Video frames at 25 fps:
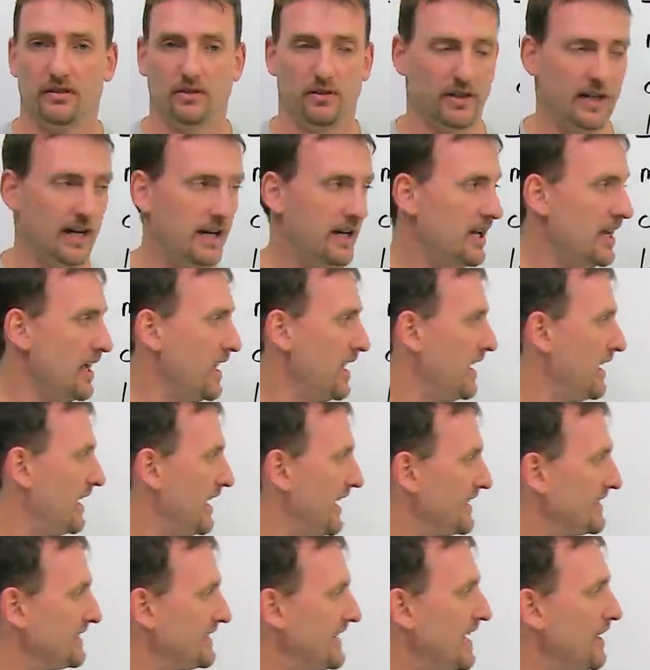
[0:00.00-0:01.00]
okay?
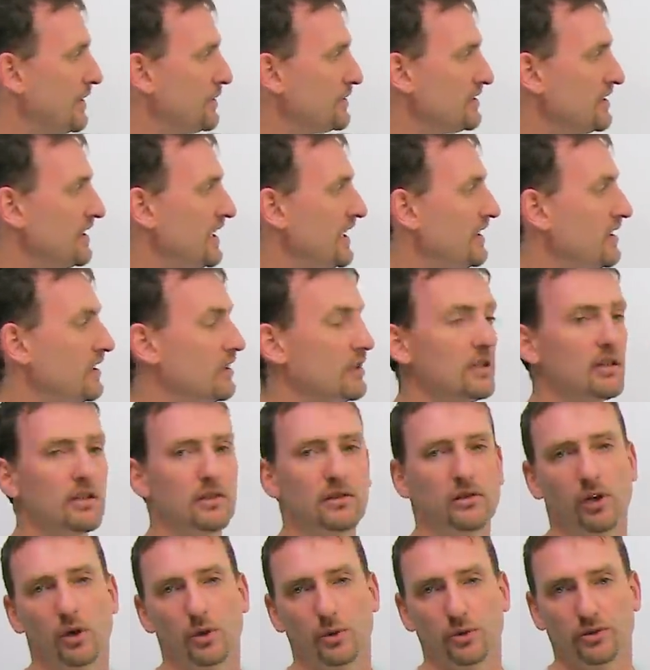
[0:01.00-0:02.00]
It sounds like
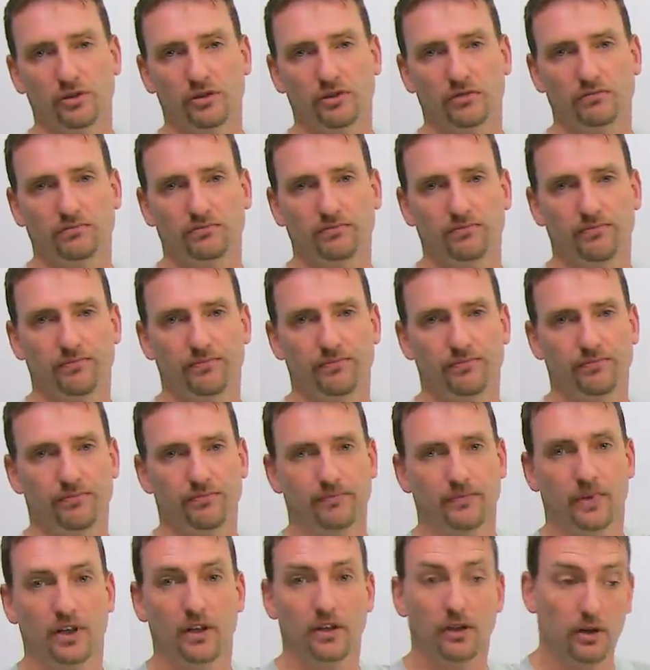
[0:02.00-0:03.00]
close,
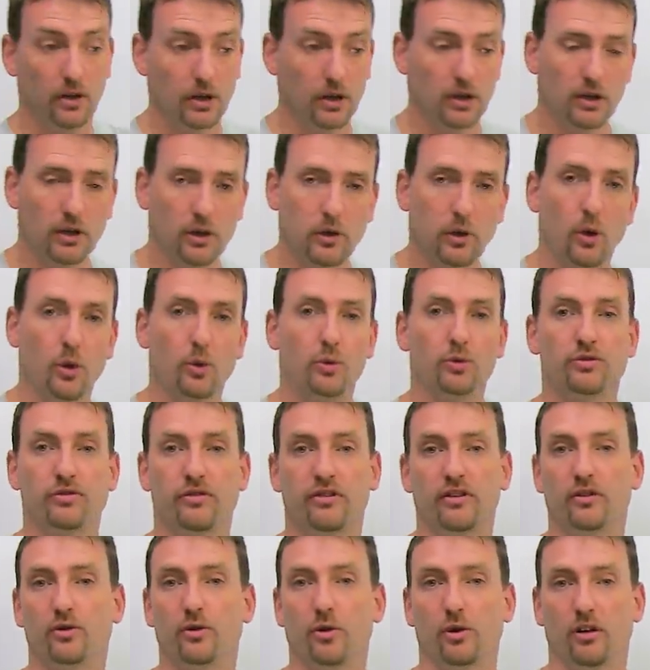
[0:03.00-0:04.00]

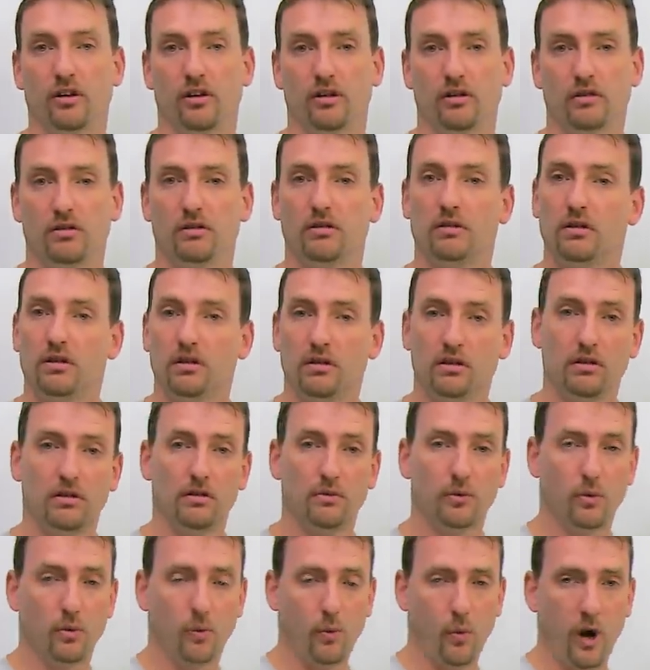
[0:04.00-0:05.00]
close the door,
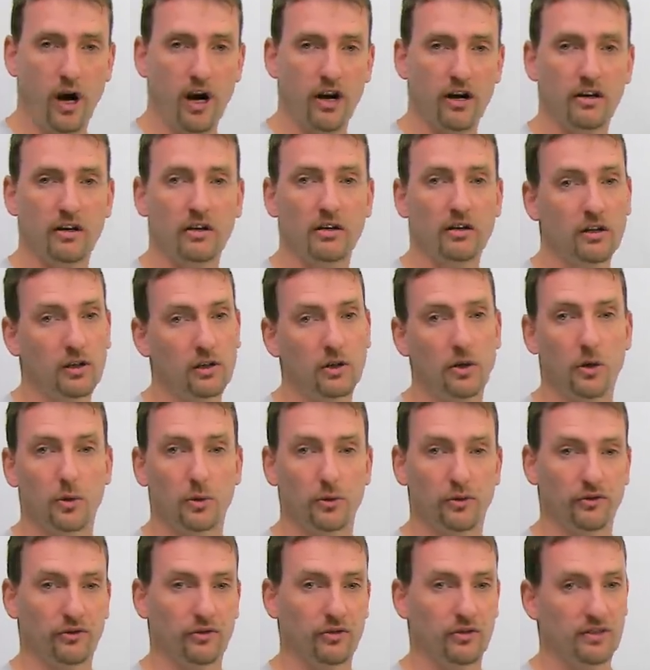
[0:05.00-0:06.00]
wear
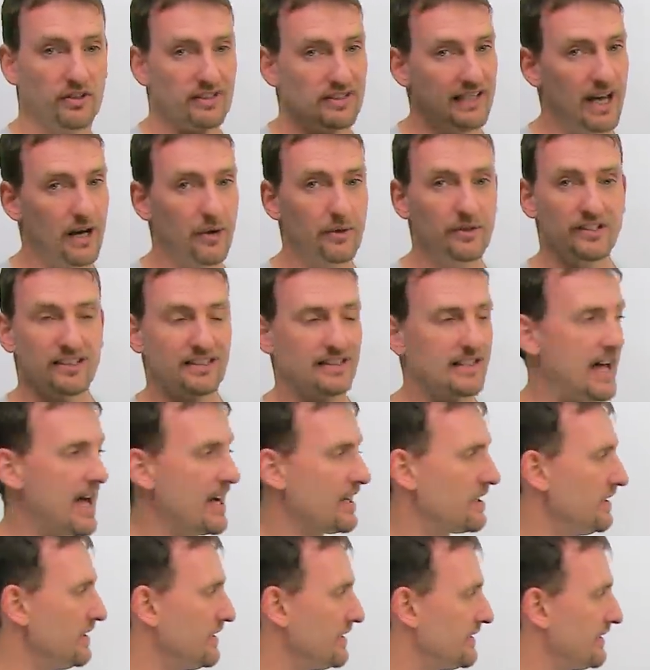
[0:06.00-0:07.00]
clothes, sounds
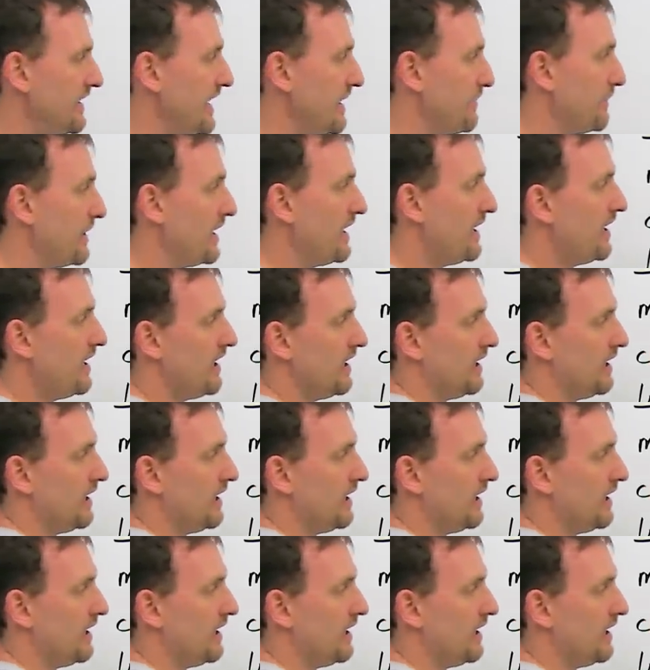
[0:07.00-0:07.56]
exactly the same.